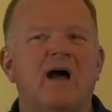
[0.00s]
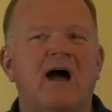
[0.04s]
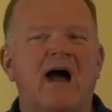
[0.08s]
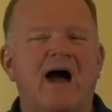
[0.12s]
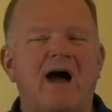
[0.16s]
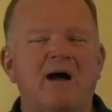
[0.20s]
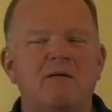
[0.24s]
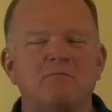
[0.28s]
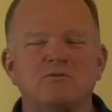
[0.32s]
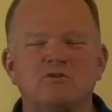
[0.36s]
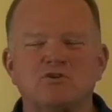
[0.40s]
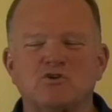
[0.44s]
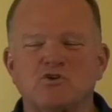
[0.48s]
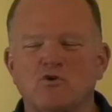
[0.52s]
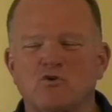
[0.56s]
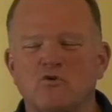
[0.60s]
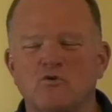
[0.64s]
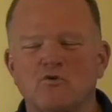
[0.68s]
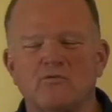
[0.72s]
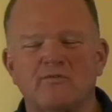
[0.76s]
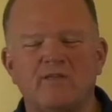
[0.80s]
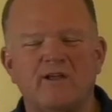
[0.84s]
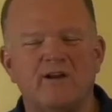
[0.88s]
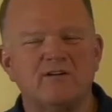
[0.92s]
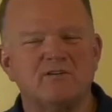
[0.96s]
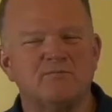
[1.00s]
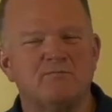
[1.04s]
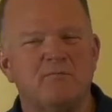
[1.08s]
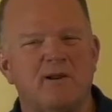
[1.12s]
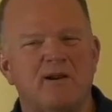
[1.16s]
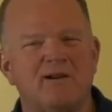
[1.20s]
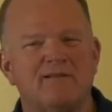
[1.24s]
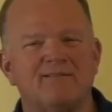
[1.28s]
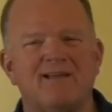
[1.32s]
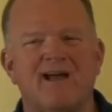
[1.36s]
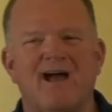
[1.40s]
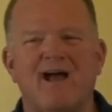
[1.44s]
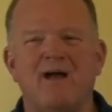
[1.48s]
I'm sure there's
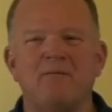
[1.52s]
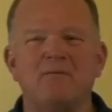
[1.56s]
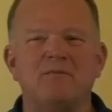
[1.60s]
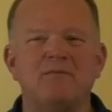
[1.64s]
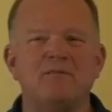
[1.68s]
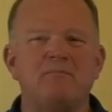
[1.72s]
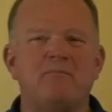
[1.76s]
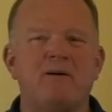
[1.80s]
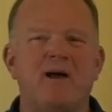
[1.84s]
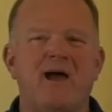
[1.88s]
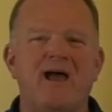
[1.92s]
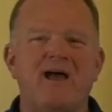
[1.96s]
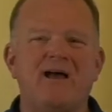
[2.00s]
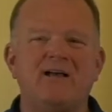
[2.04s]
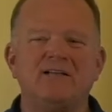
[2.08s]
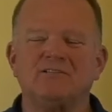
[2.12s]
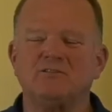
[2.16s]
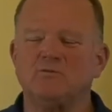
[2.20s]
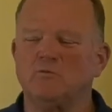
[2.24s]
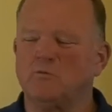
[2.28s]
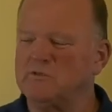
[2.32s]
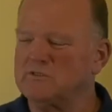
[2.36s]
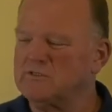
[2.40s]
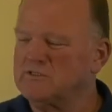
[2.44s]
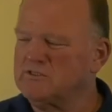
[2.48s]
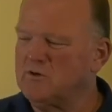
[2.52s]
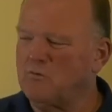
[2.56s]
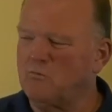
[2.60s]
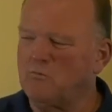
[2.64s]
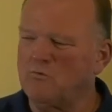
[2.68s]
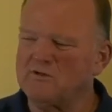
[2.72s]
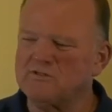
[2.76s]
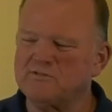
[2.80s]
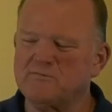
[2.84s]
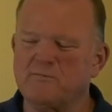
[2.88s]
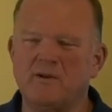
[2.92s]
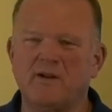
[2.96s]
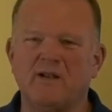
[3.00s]
been a time in the past when
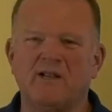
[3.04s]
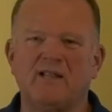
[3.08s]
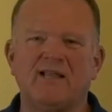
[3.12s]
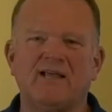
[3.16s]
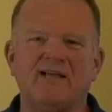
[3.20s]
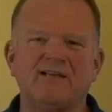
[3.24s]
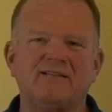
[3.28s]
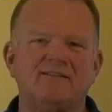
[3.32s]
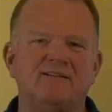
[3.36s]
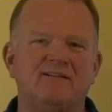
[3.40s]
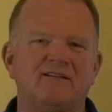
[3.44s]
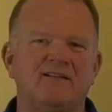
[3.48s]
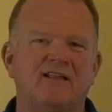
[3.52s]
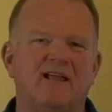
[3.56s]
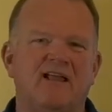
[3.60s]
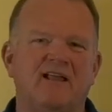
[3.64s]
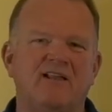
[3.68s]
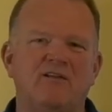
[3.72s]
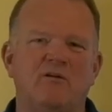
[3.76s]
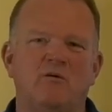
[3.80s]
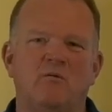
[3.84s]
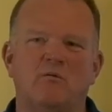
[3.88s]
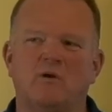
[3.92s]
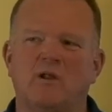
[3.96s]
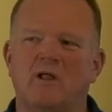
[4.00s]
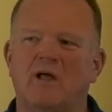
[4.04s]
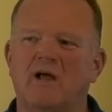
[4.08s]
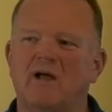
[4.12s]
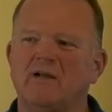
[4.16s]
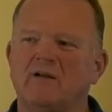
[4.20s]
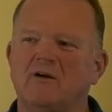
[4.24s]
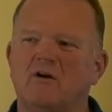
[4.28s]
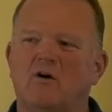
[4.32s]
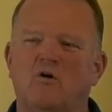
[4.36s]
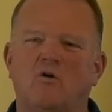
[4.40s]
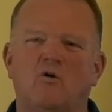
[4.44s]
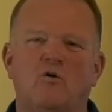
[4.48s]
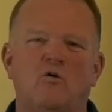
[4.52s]
someone's been elected and you were like,
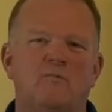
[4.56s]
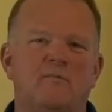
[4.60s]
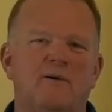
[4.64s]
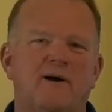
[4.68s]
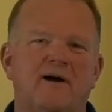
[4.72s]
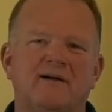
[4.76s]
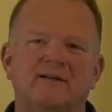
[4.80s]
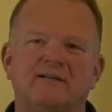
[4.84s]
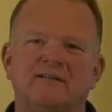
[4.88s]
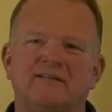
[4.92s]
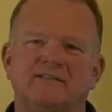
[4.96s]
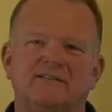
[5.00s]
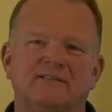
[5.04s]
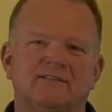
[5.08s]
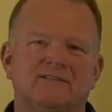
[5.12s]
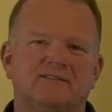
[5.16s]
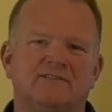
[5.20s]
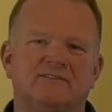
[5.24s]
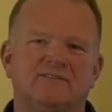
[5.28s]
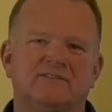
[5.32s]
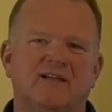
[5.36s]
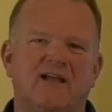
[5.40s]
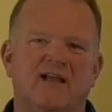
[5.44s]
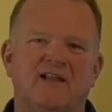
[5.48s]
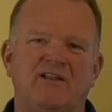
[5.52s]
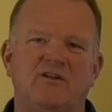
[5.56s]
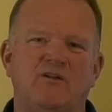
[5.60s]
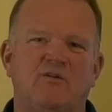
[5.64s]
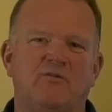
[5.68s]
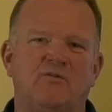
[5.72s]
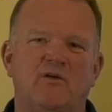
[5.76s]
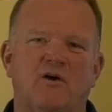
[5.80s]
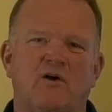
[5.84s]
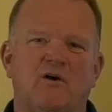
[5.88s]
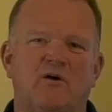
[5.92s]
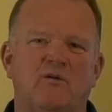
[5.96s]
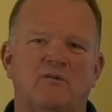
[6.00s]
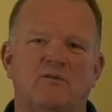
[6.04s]
oh my goodness. And you
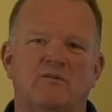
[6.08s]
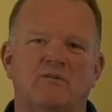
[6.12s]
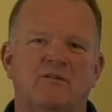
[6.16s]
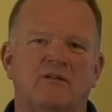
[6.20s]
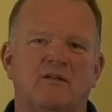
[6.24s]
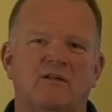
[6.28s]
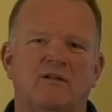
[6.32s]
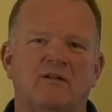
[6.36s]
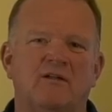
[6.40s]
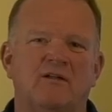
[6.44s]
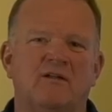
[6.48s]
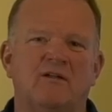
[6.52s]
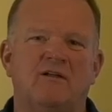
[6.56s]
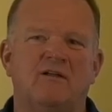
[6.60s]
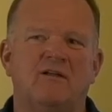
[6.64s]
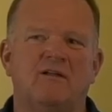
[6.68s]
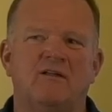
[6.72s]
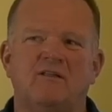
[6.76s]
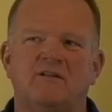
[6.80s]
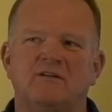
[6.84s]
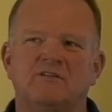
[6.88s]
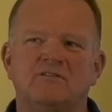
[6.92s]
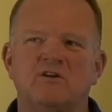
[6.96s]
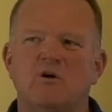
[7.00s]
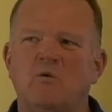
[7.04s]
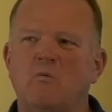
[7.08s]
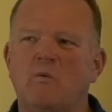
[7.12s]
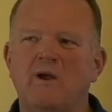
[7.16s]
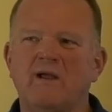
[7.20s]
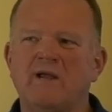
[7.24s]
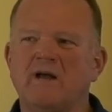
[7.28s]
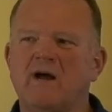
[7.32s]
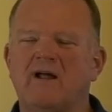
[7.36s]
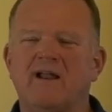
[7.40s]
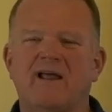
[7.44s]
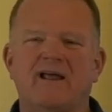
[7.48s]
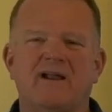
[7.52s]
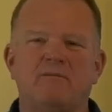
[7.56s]
thought, there's no way
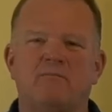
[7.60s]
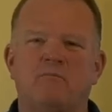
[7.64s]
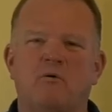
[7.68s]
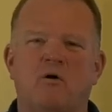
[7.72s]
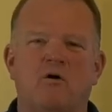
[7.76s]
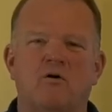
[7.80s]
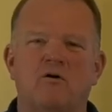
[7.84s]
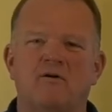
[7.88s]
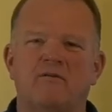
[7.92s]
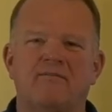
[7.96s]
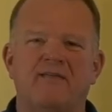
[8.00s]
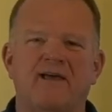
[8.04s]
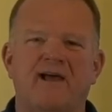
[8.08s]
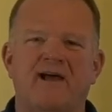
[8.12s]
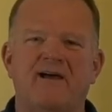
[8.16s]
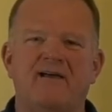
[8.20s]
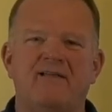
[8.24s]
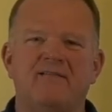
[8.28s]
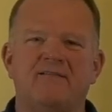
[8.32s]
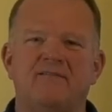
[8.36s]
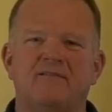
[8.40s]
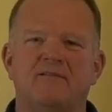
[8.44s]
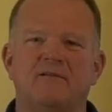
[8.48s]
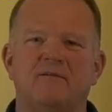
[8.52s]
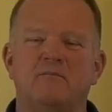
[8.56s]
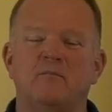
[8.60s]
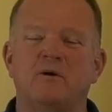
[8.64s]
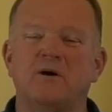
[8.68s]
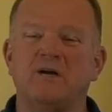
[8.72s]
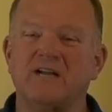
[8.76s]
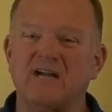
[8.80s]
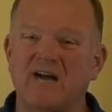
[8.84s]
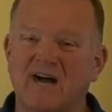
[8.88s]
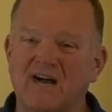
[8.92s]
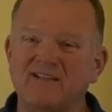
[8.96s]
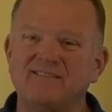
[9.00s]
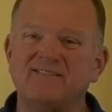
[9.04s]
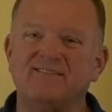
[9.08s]
God had a part of that. But
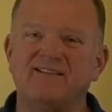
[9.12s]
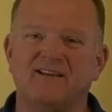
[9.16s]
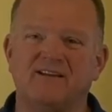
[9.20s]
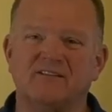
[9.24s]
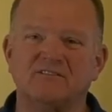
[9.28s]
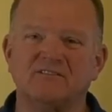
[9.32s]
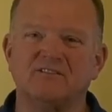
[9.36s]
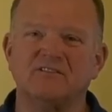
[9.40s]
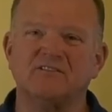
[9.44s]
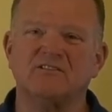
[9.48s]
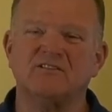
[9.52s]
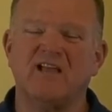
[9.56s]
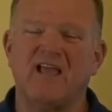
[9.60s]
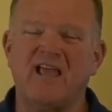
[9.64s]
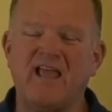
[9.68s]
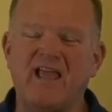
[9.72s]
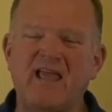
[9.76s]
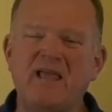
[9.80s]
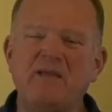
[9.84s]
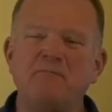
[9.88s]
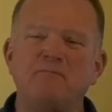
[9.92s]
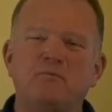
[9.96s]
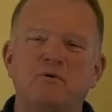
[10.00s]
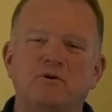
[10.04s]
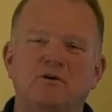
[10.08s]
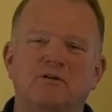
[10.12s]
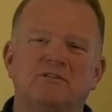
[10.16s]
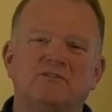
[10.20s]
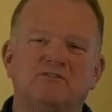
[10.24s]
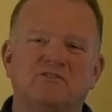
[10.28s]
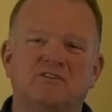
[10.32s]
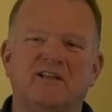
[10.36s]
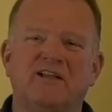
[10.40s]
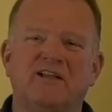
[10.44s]
God tells us He puts